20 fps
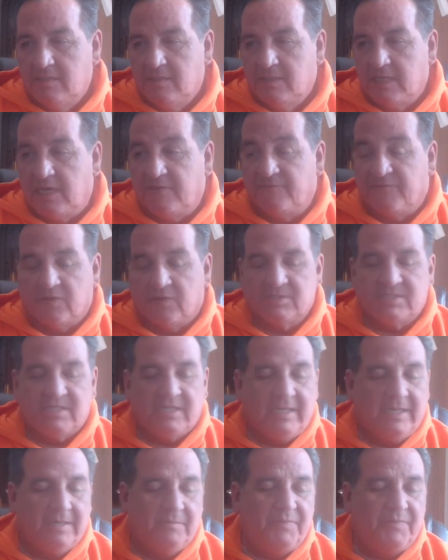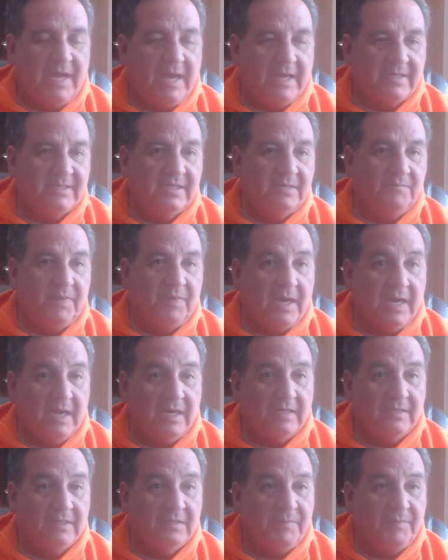adversely impacted
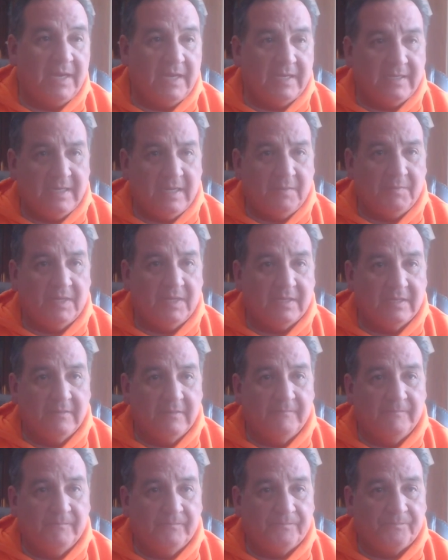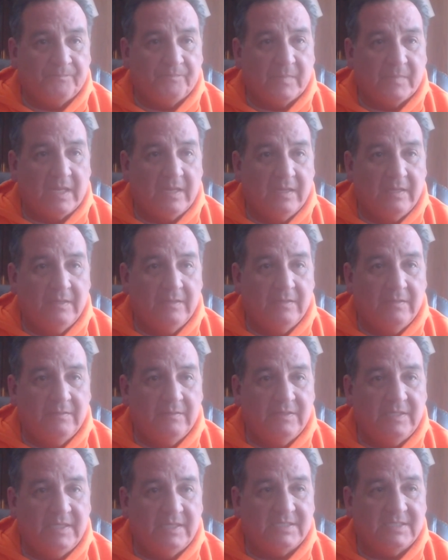by the pandemic,
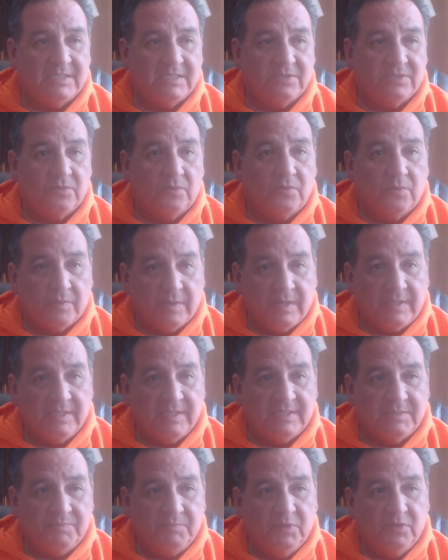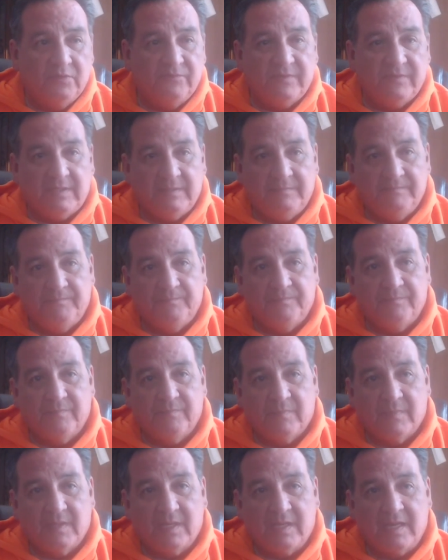this movie
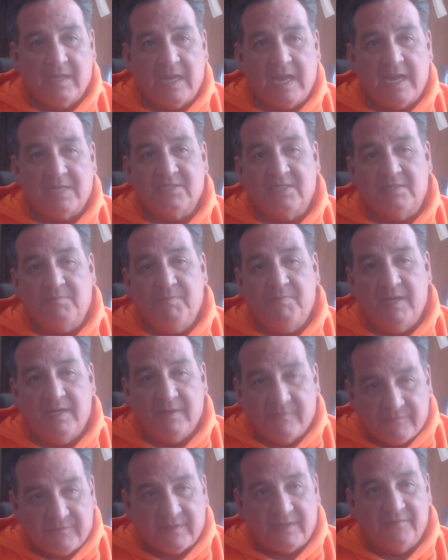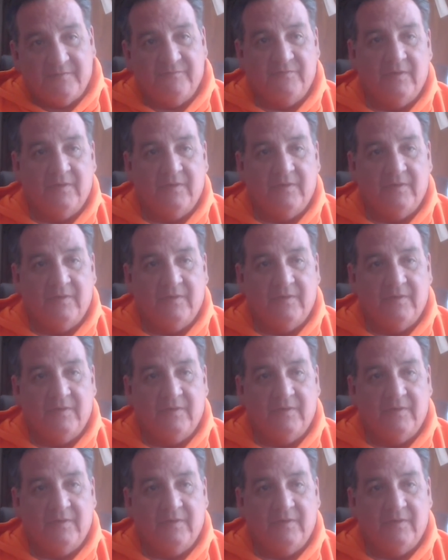actually benefited.